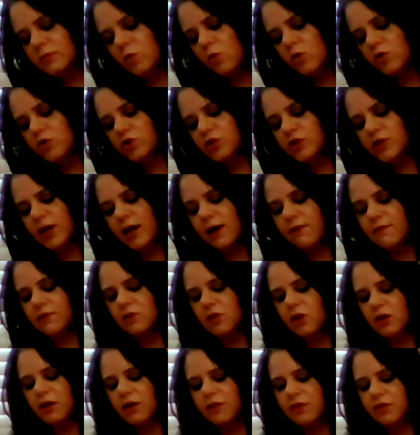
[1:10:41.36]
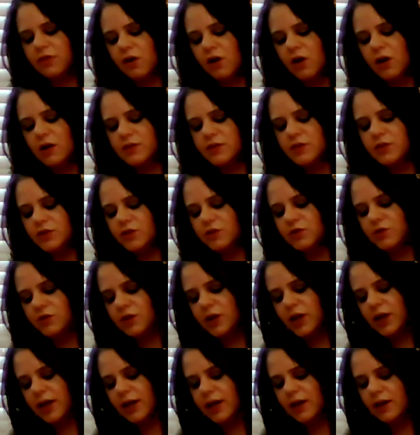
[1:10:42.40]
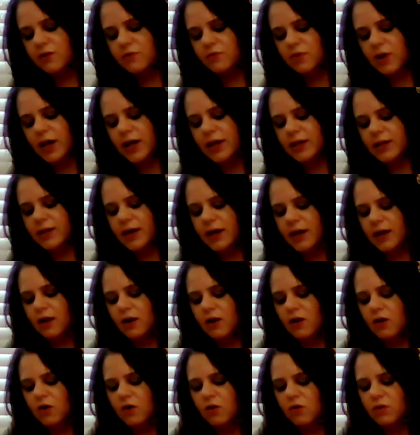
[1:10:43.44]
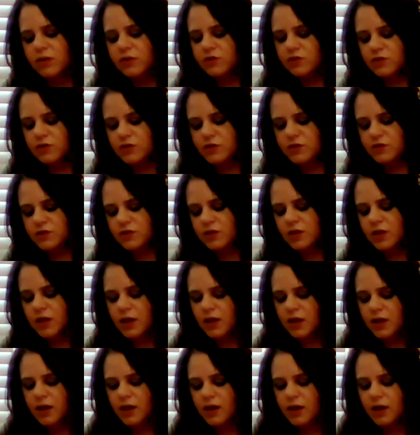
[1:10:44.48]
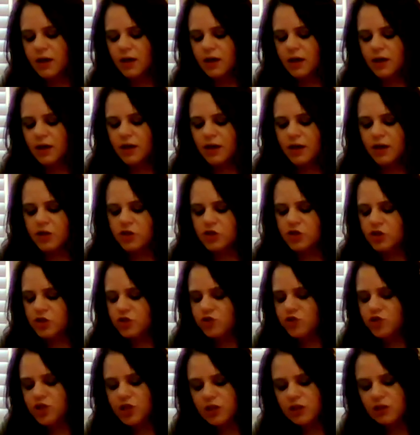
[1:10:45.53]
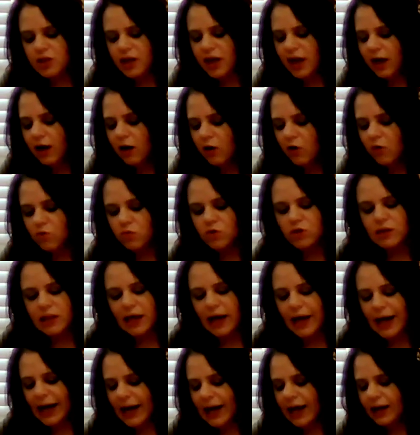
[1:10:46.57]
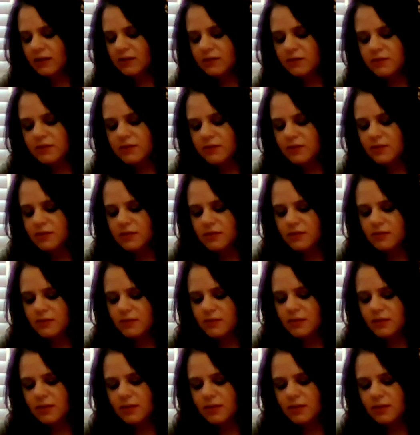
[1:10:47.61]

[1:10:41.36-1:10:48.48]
or just have a lot of thoughts in your head right now and just chill out, relax.